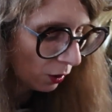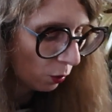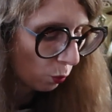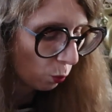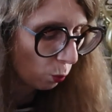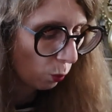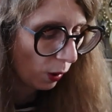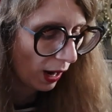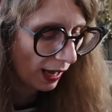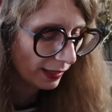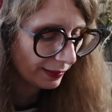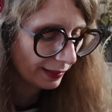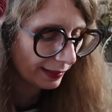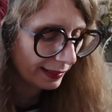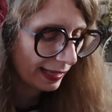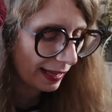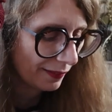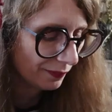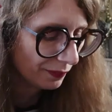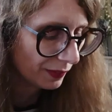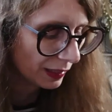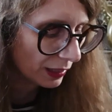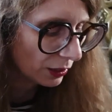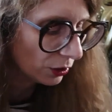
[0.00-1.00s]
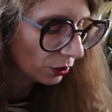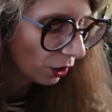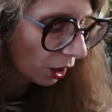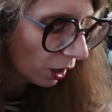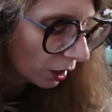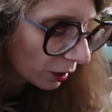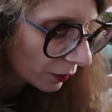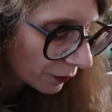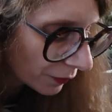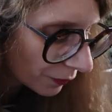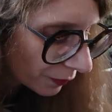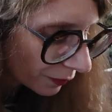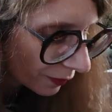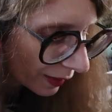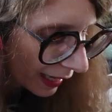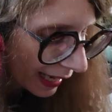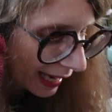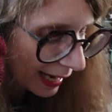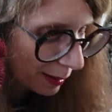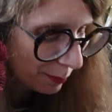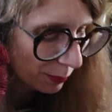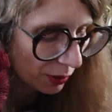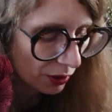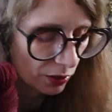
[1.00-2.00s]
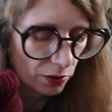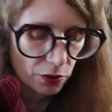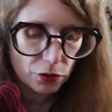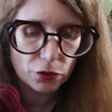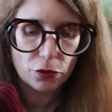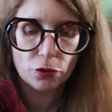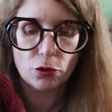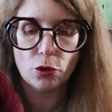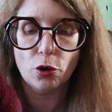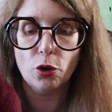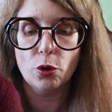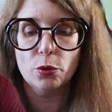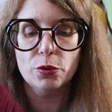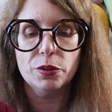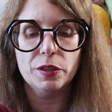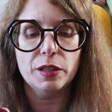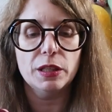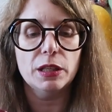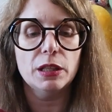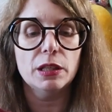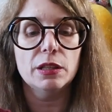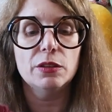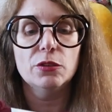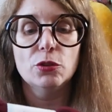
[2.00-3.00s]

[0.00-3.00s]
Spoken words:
Wild Atlantic Yarns Emer, so the